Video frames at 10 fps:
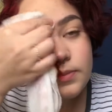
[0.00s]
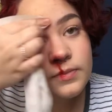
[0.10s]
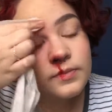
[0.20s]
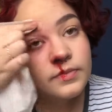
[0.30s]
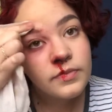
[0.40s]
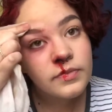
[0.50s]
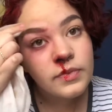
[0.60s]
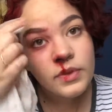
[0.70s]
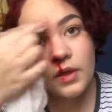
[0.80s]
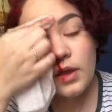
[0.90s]
So don't
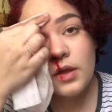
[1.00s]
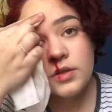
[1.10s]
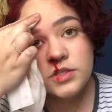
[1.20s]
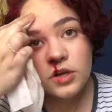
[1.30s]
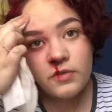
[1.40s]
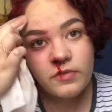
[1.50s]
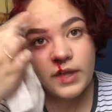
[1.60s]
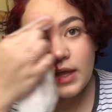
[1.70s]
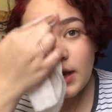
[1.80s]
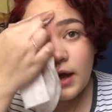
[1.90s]
forget how high we've
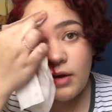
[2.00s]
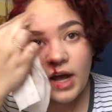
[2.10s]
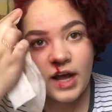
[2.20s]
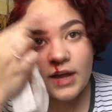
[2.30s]
gone up.